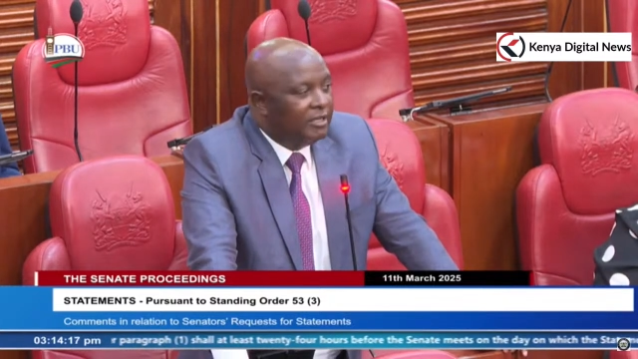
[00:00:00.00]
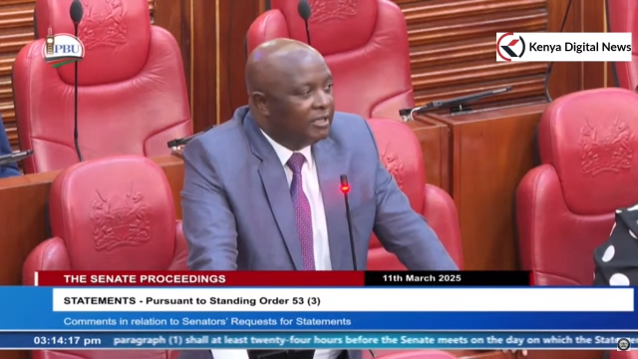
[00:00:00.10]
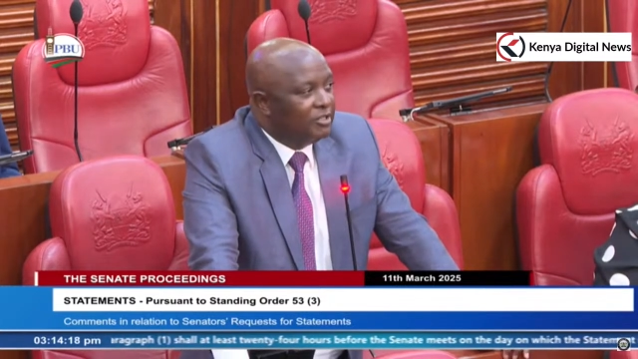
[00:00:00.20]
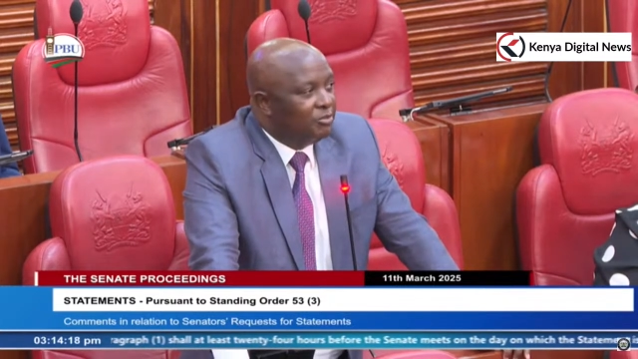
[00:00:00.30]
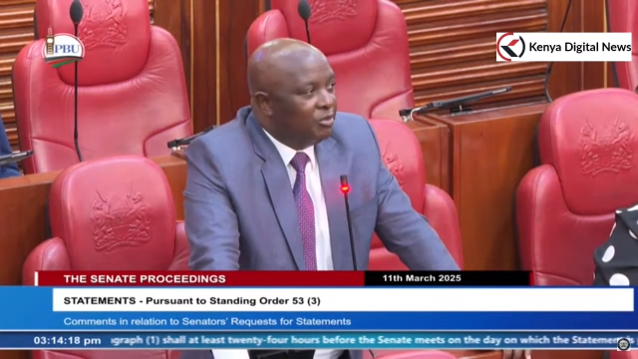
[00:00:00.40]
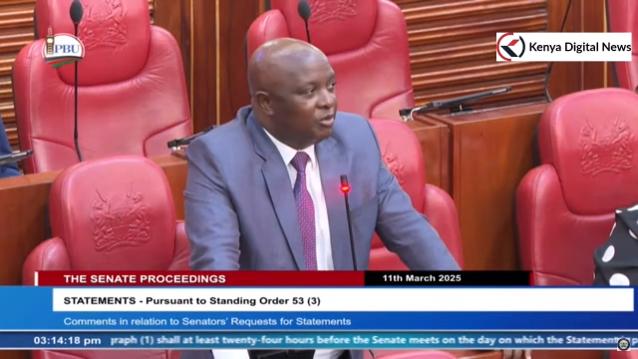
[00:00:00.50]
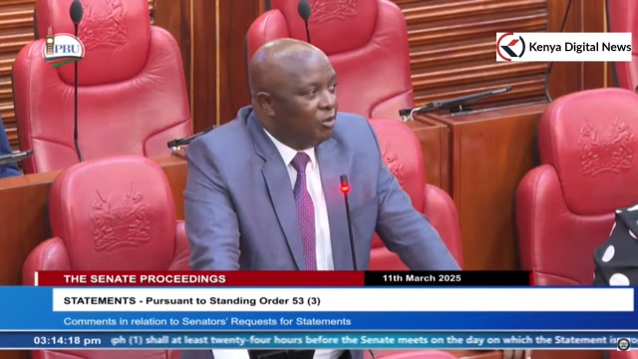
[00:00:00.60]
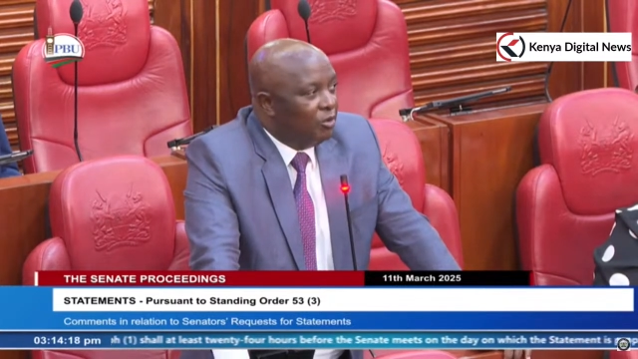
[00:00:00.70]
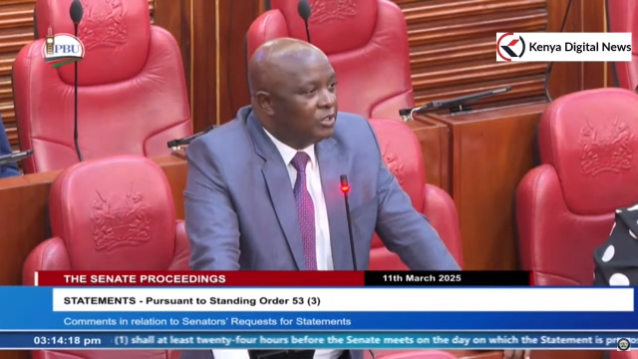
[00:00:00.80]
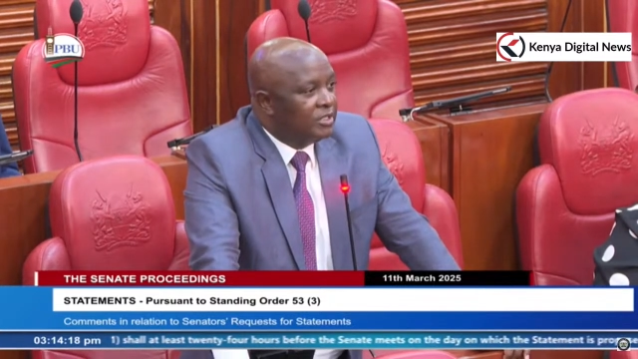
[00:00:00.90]
is
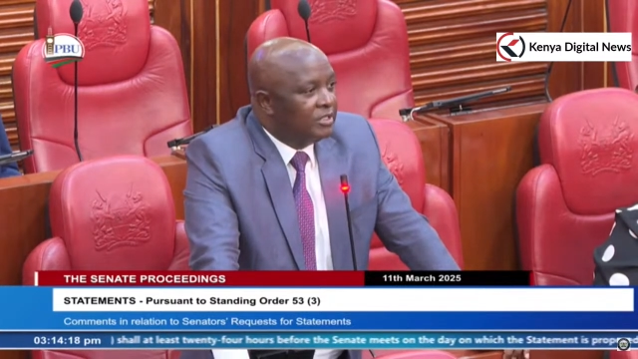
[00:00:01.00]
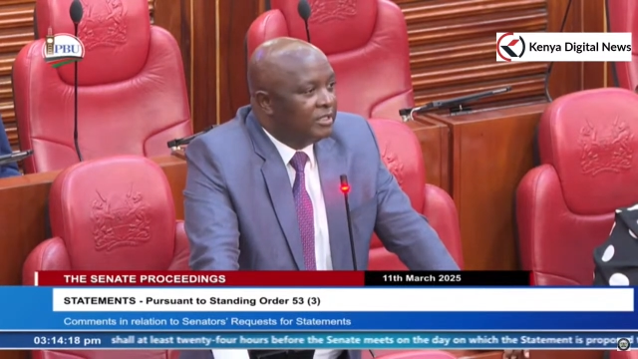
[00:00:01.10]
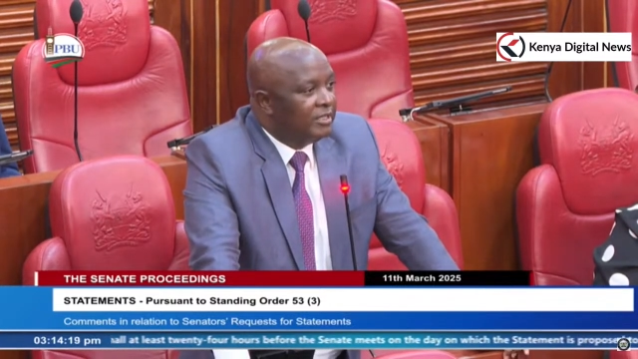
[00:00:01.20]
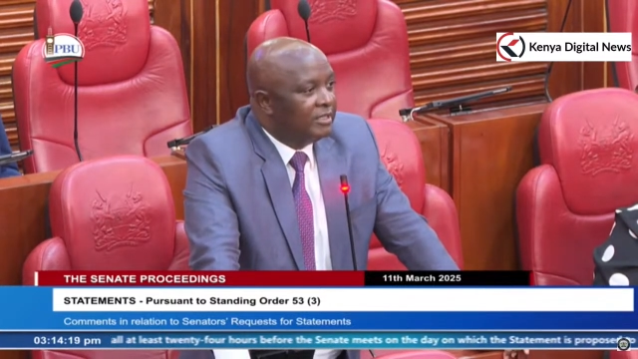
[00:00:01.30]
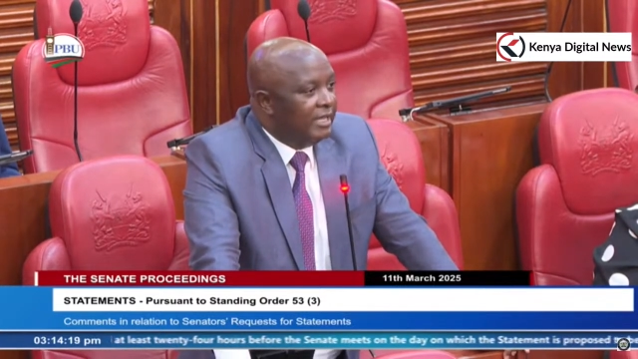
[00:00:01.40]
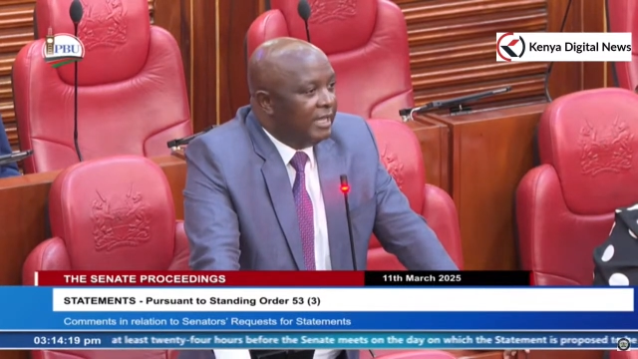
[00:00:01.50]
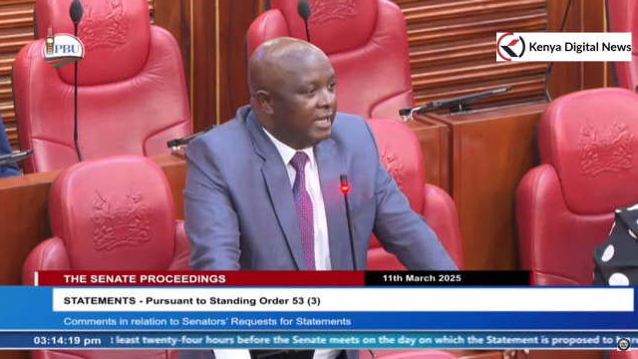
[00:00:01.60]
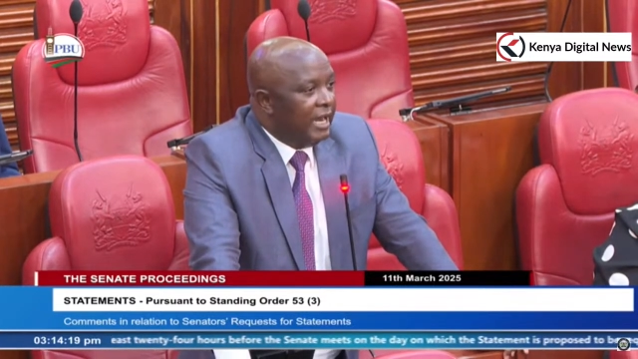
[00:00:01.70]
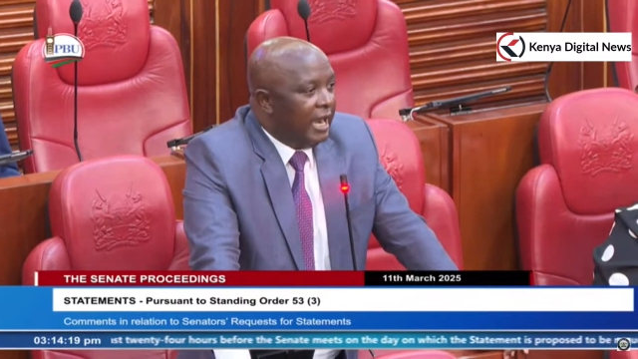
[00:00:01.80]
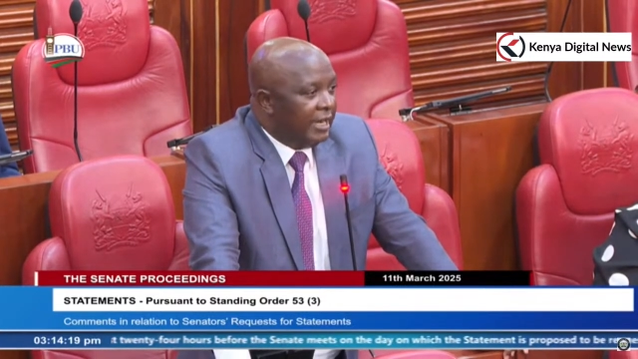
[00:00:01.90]
because
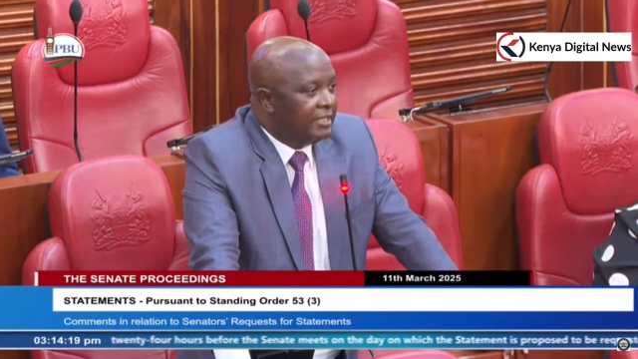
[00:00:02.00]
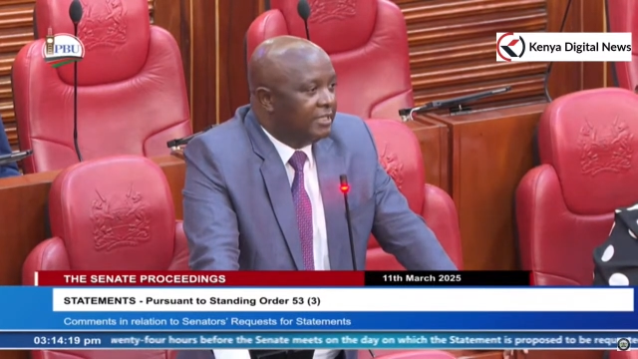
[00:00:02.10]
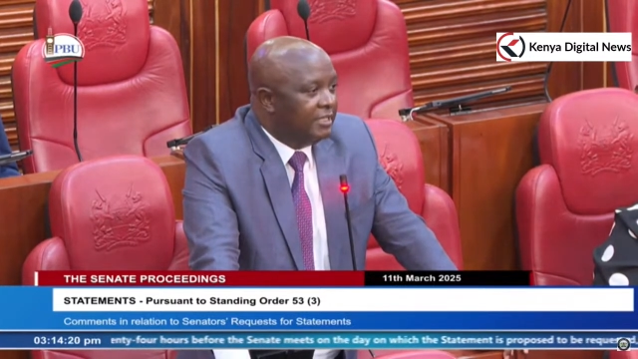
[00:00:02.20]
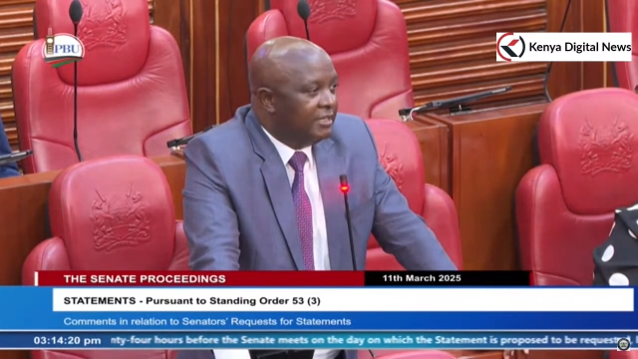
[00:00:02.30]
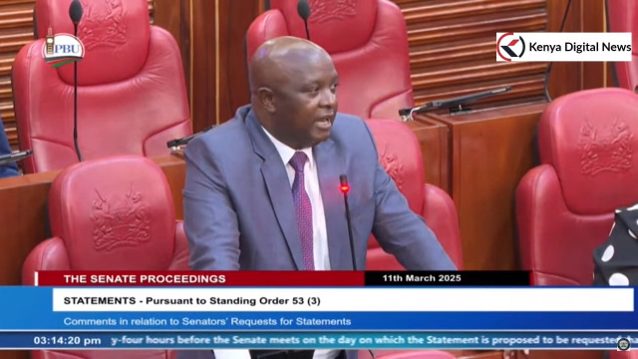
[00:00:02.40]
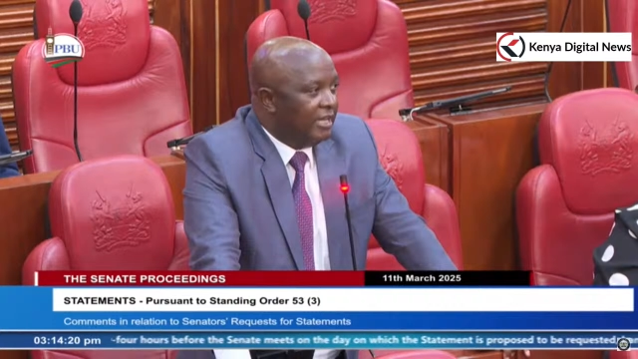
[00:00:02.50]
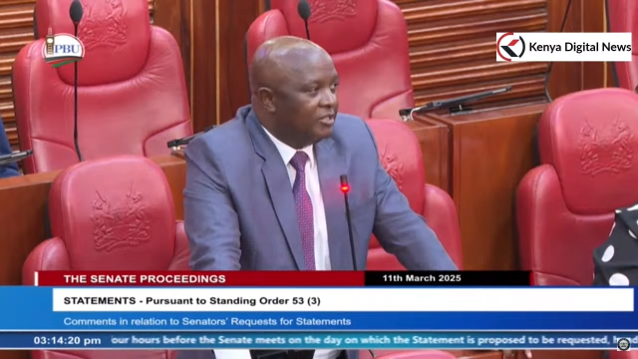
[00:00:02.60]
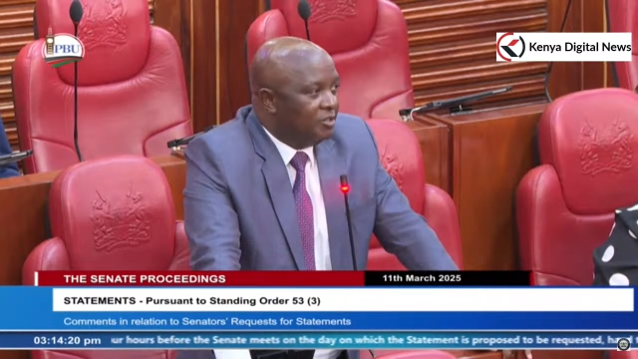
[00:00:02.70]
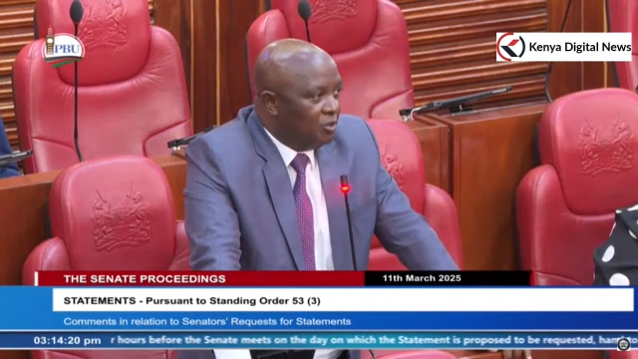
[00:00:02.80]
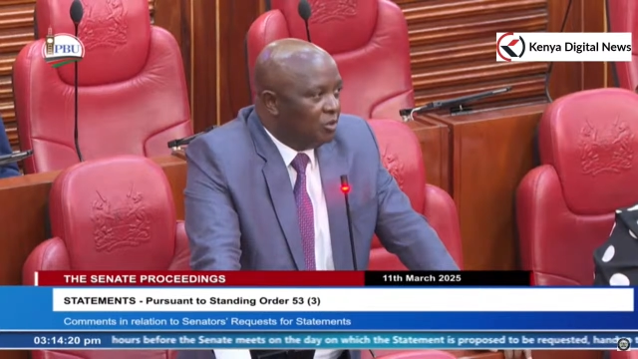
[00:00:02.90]
the Act
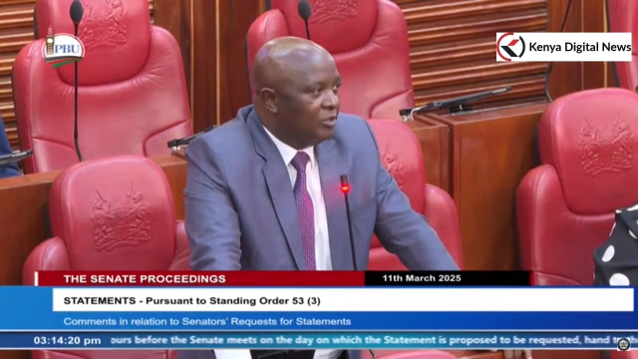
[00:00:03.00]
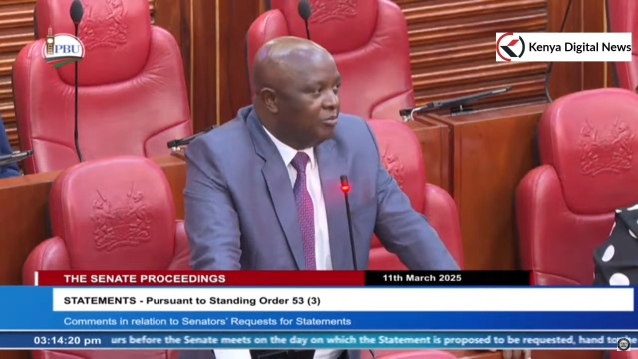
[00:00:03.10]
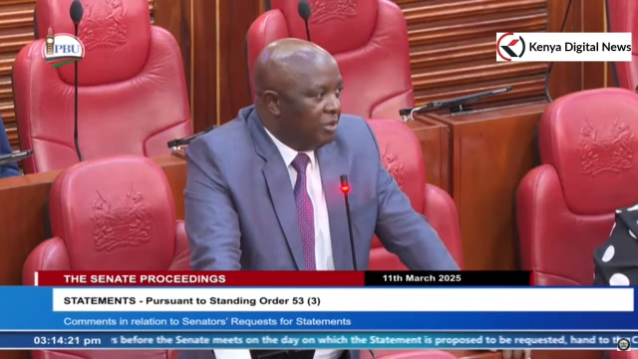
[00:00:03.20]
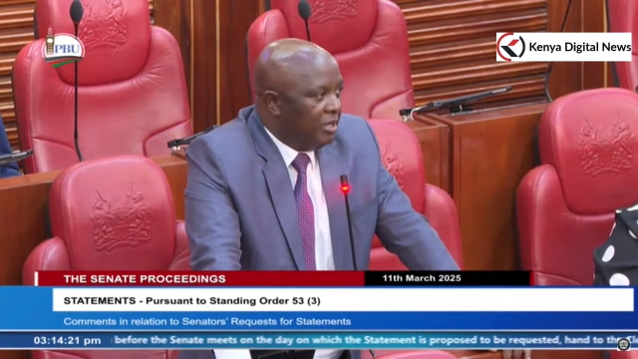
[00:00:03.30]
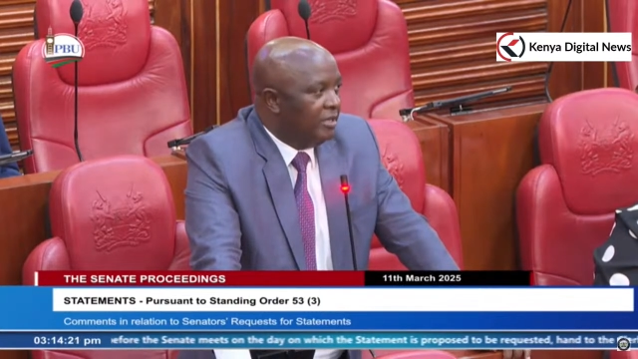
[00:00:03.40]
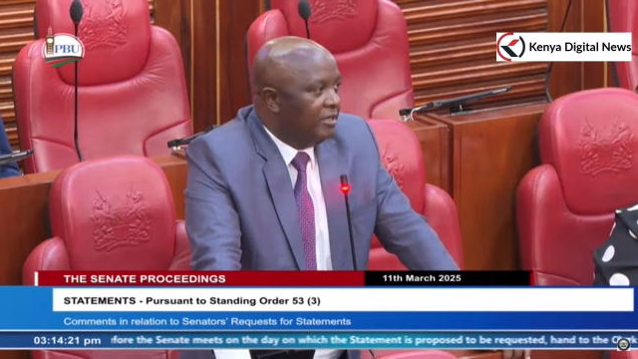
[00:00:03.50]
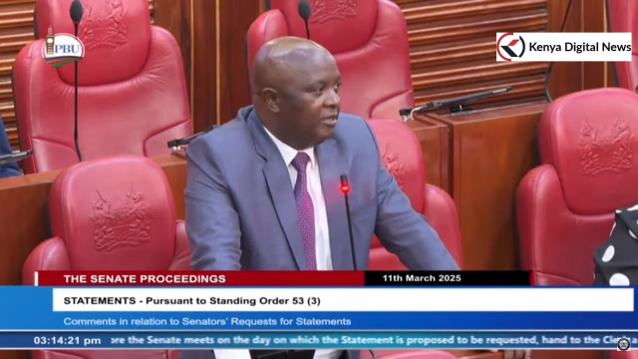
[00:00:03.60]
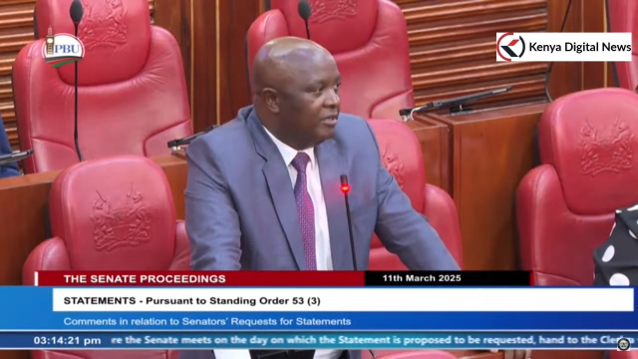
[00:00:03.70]
has not been